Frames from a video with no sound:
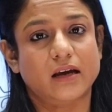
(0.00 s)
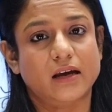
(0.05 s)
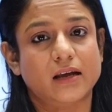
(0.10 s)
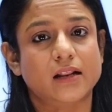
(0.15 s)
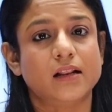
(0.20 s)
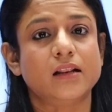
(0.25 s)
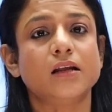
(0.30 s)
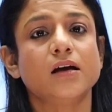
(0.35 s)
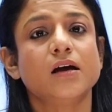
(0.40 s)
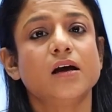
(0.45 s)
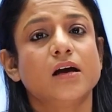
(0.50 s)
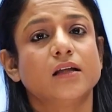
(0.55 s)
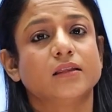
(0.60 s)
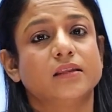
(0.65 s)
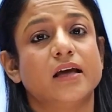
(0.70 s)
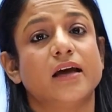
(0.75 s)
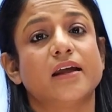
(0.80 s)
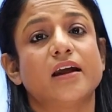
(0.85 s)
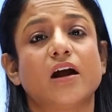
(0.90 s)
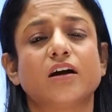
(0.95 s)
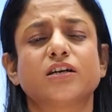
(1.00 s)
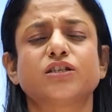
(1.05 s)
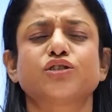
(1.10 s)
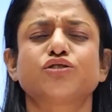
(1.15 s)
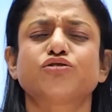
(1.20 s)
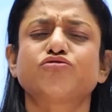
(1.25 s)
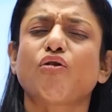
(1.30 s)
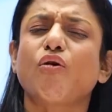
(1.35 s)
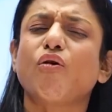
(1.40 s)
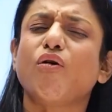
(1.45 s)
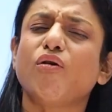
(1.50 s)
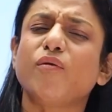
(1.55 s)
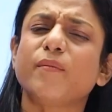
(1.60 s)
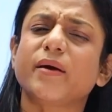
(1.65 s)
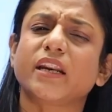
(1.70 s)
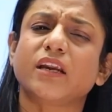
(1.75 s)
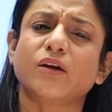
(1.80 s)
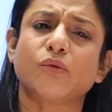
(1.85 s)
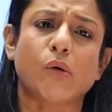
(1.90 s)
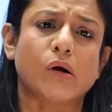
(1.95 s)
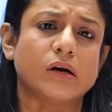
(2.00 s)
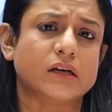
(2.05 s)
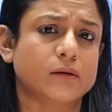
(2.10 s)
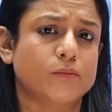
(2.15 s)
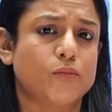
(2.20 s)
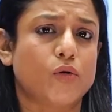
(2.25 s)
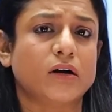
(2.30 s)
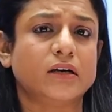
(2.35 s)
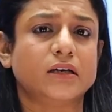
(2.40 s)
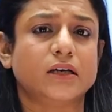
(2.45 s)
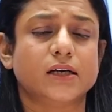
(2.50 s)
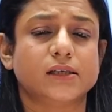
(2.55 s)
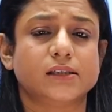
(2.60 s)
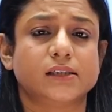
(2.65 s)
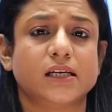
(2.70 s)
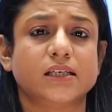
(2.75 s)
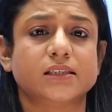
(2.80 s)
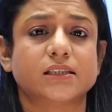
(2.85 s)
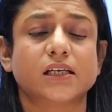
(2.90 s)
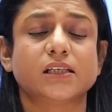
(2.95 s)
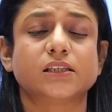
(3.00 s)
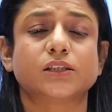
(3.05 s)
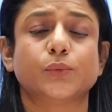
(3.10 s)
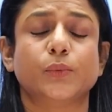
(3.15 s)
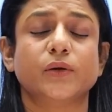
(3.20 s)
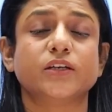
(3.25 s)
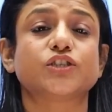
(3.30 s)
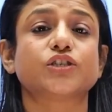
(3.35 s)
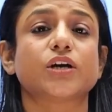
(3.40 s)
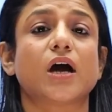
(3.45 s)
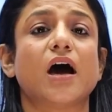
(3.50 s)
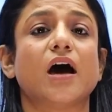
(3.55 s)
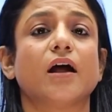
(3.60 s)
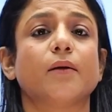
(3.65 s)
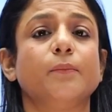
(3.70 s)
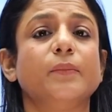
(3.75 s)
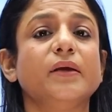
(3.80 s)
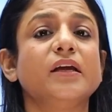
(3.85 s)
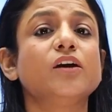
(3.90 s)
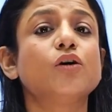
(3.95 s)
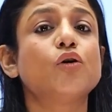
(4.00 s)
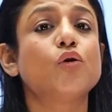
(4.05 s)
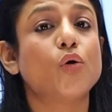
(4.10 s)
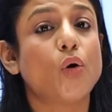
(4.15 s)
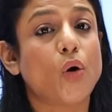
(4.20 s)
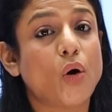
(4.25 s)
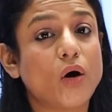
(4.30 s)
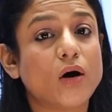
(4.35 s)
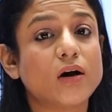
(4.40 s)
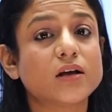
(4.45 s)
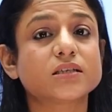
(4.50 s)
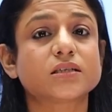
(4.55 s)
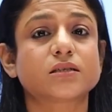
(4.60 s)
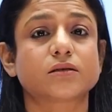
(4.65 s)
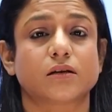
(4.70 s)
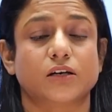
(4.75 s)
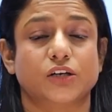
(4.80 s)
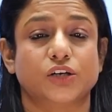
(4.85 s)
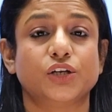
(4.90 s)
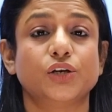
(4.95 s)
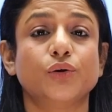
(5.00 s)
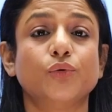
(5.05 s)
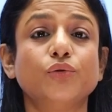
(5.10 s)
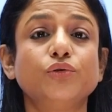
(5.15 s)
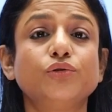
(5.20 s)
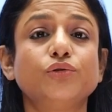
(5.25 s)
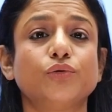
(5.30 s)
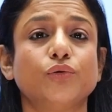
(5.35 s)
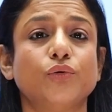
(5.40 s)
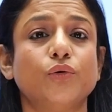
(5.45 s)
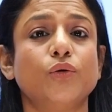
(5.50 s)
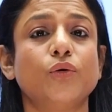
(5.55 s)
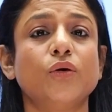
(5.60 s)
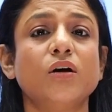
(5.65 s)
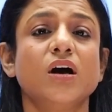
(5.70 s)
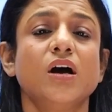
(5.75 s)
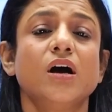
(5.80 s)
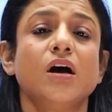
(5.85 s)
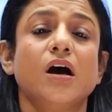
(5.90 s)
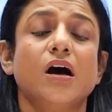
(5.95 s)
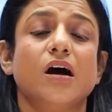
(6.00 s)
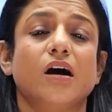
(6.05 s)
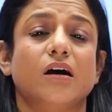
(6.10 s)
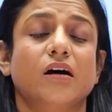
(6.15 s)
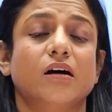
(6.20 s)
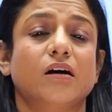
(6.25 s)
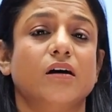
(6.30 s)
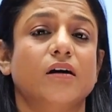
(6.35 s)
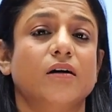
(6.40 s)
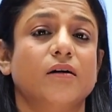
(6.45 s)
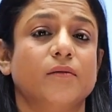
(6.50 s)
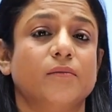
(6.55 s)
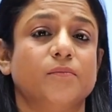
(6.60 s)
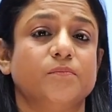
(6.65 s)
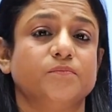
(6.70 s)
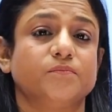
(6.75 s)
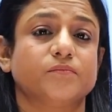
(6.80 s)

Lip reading: ill. There are so many waterborne diseases which are being caused due to uh,